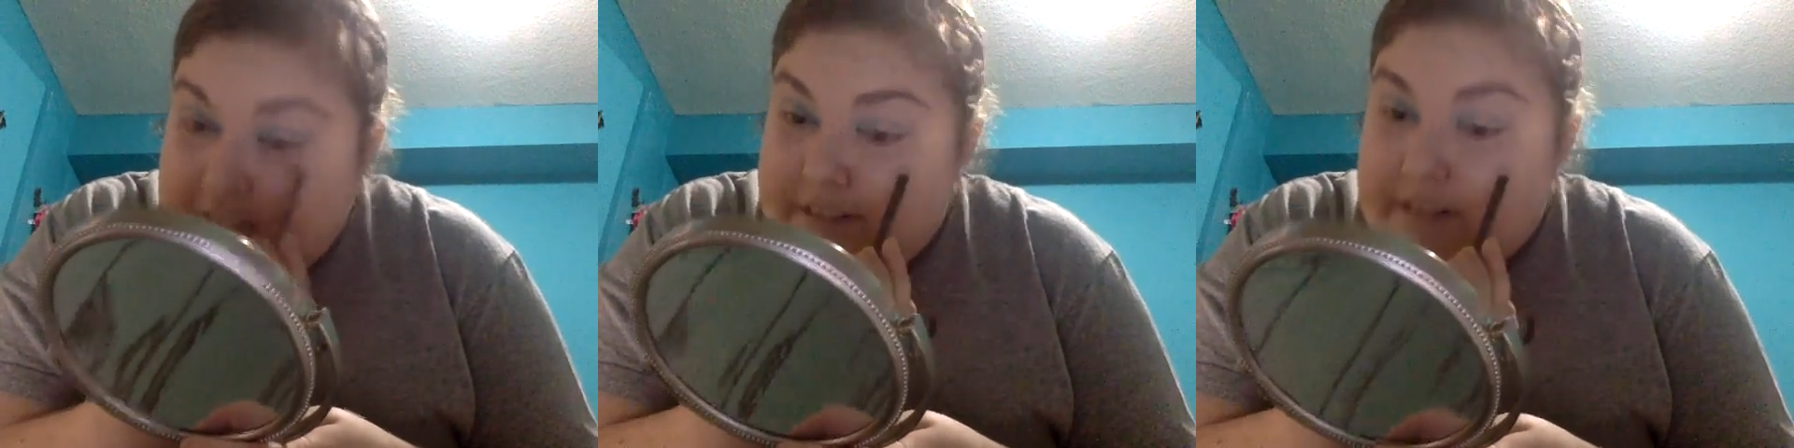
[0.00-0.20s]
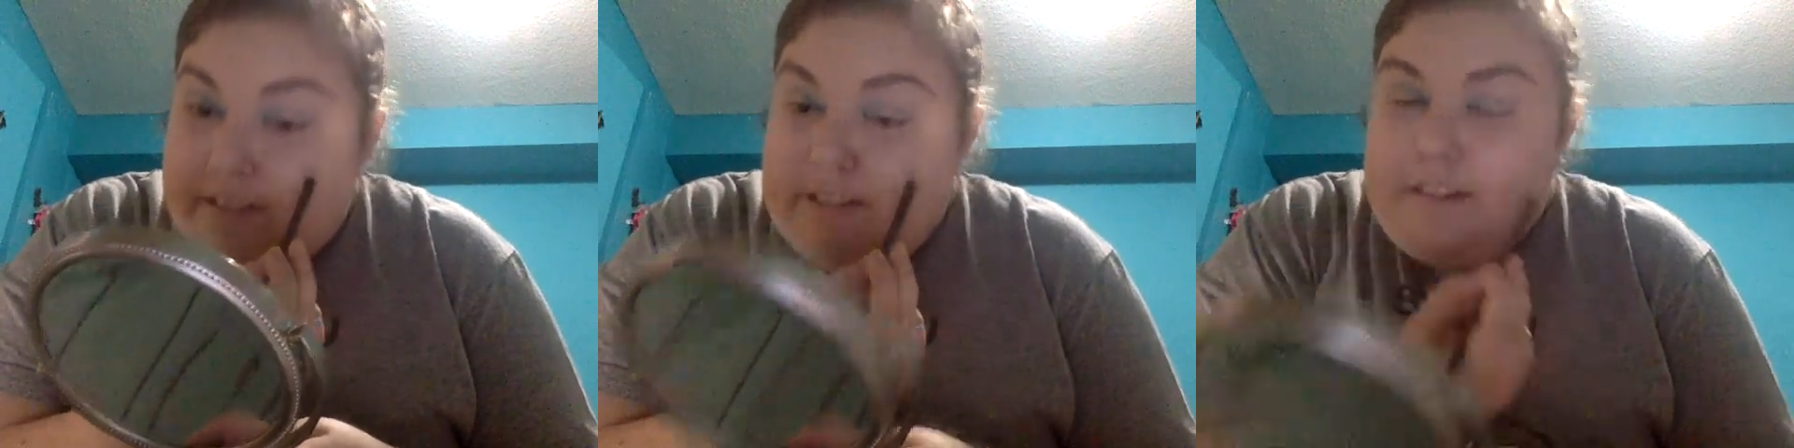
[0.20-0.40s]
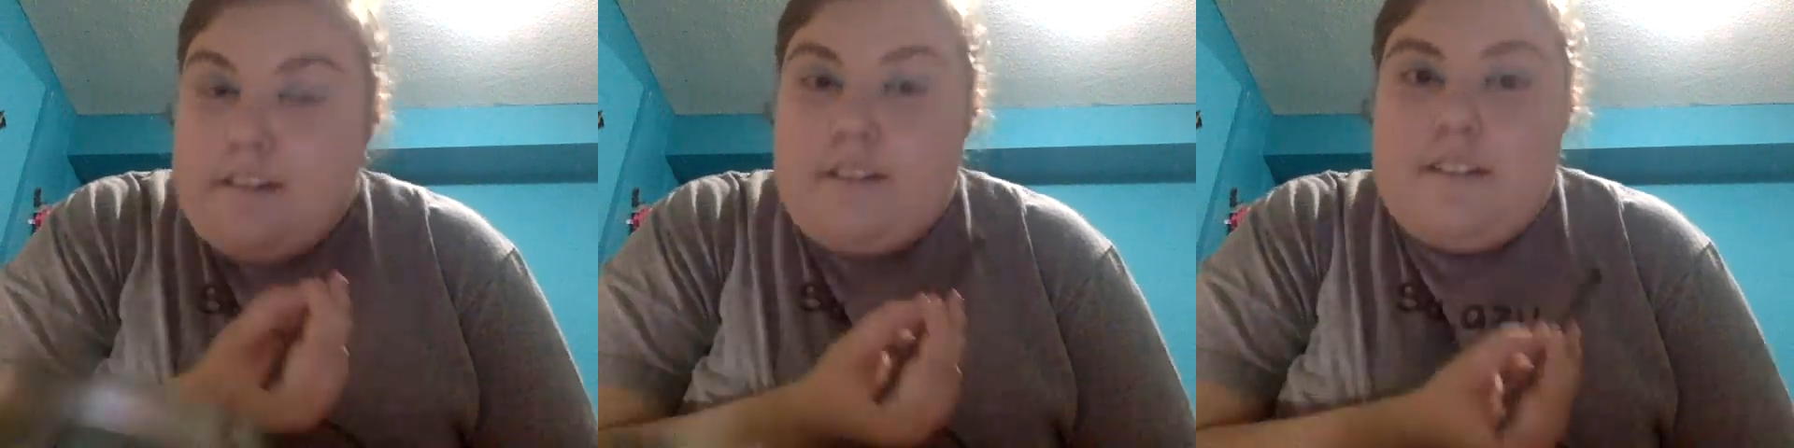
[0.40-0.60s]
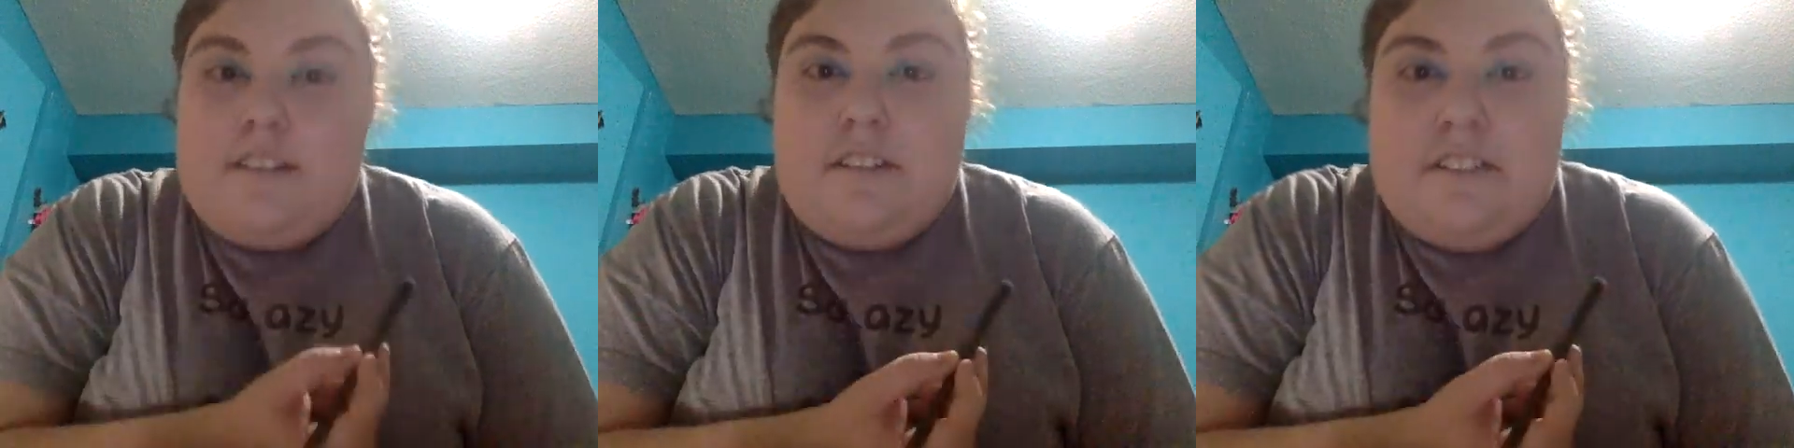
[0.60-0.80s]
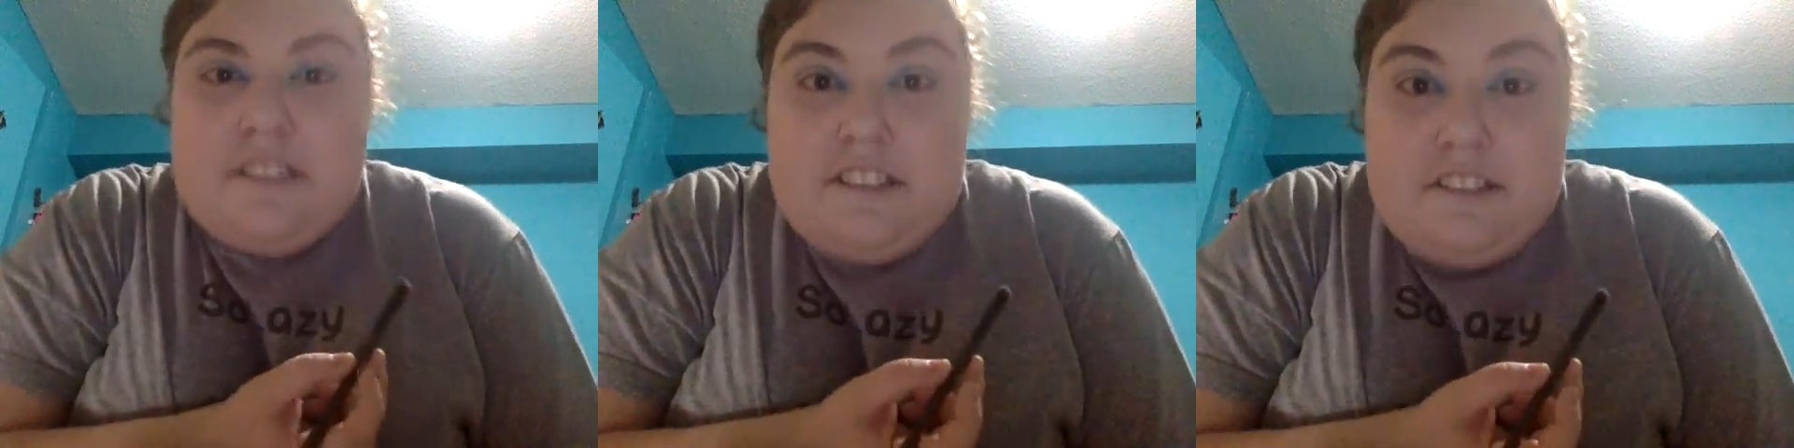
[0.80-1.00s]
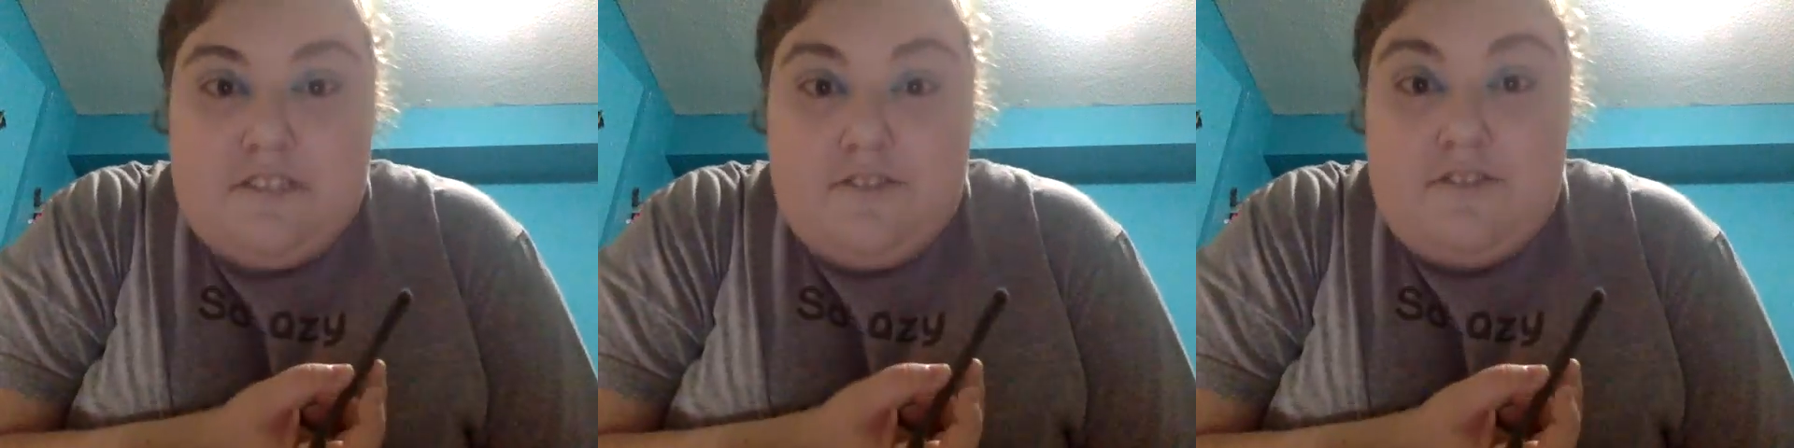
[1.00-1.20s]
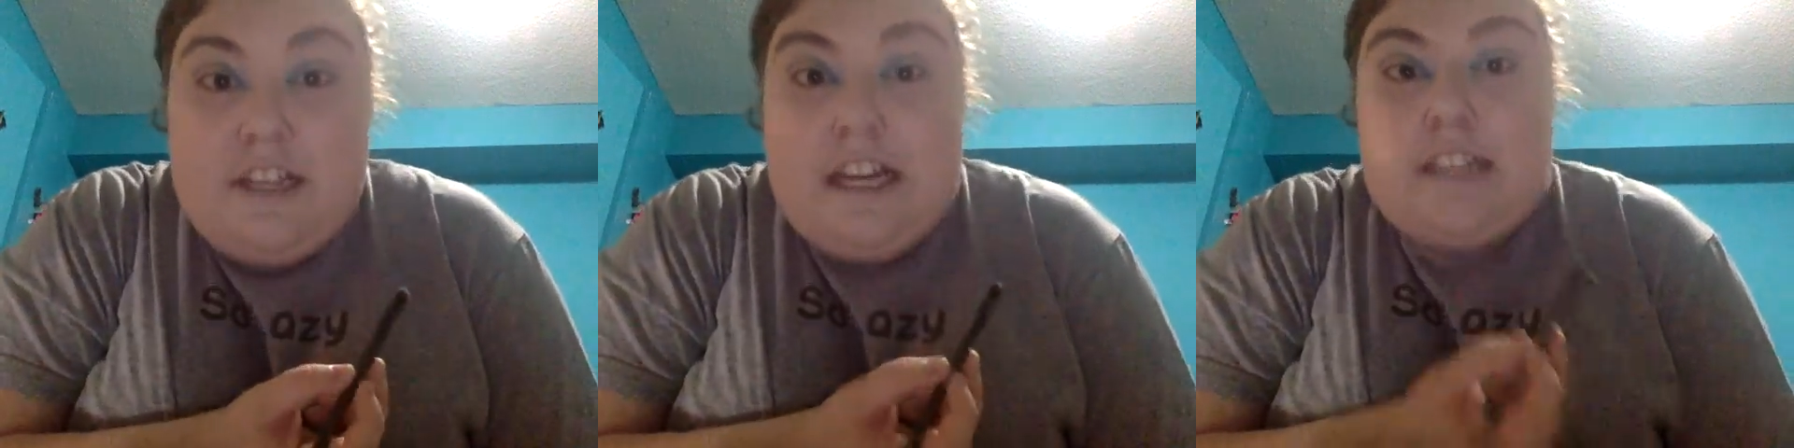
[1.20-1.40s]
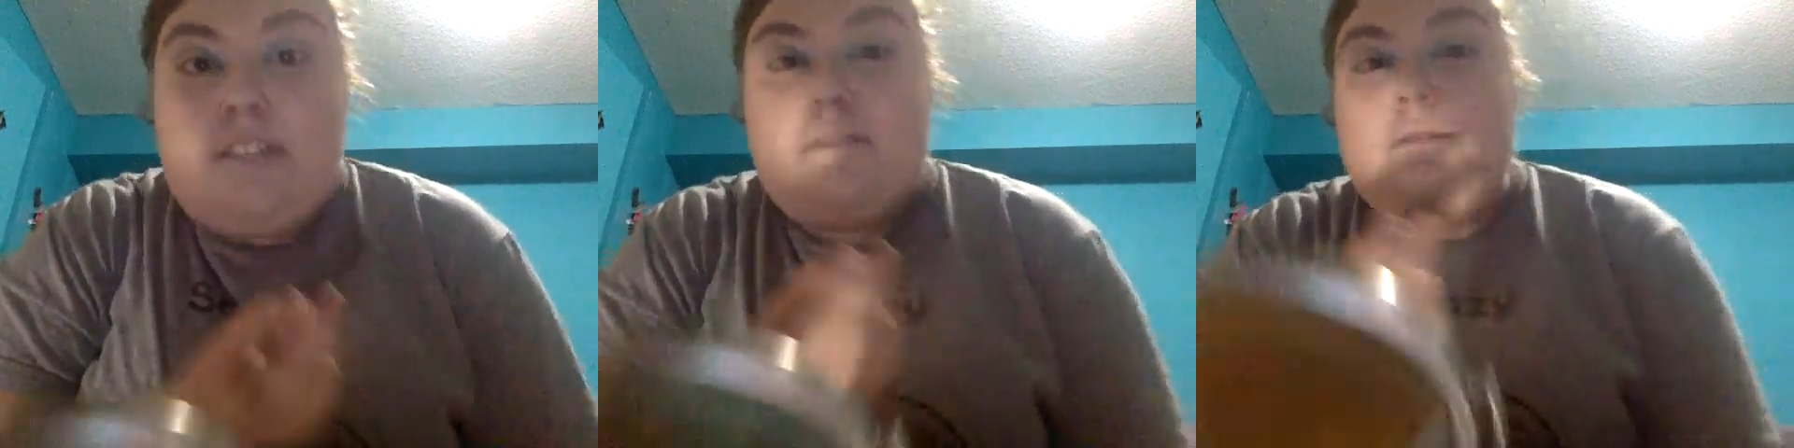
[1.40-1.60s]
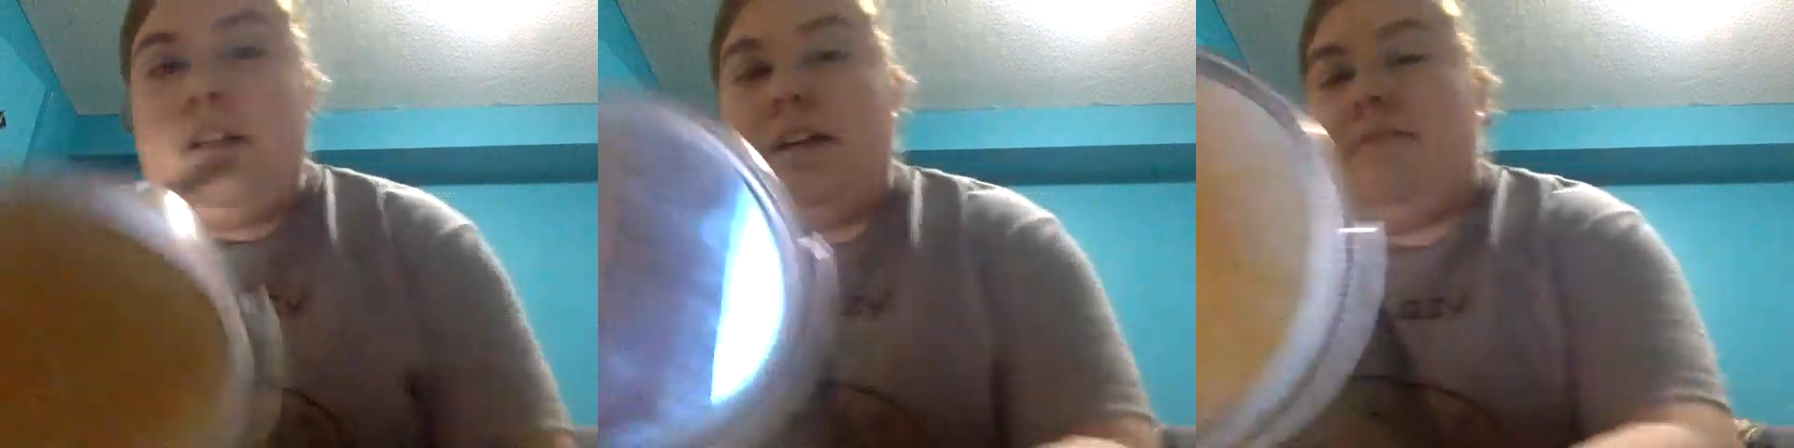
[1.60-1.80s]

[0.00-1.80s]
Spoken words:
So that's what I want to do.